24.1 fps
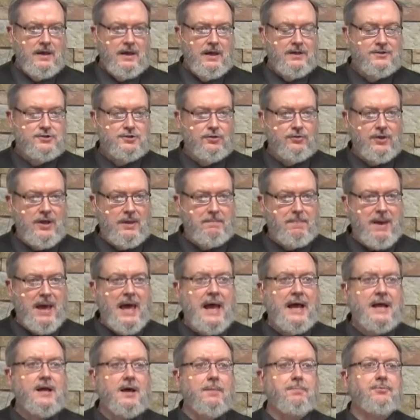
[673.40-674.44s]
And so they
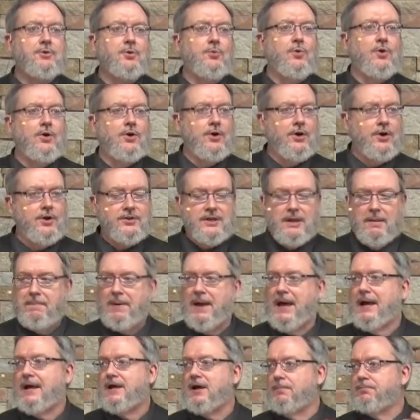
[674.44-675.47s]
pack up the wood, they
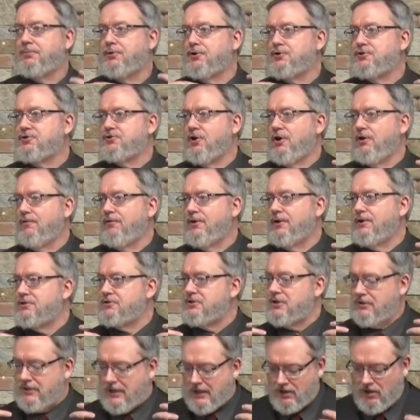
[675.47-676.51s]
pack up their
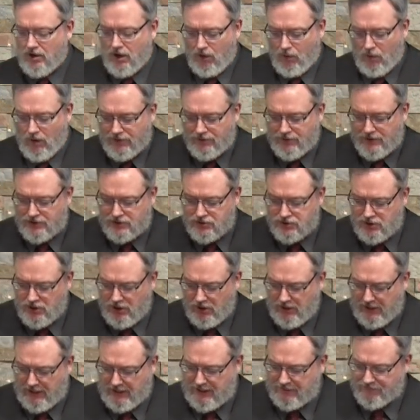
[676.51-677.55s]
servants, and they go on this
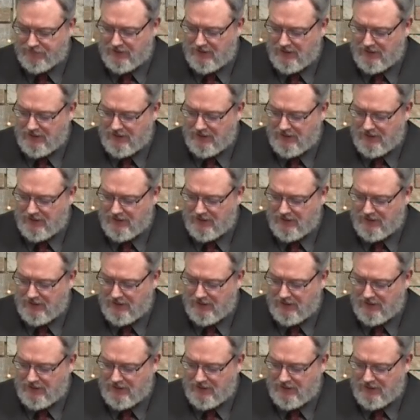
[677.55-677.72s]
journey.